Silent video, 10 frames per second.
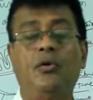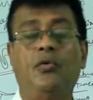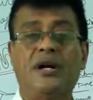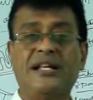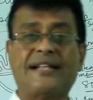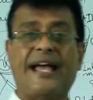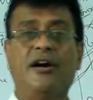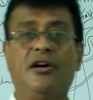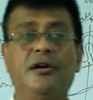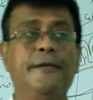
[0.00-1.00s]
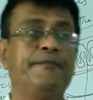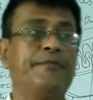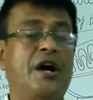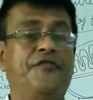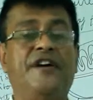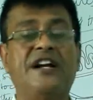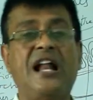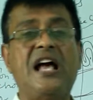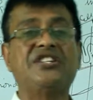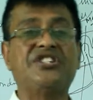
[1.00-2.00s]
What is zygote? A
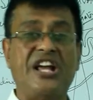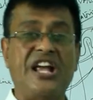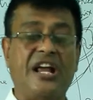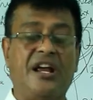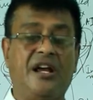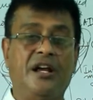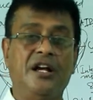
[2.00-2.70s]
fertilized egg.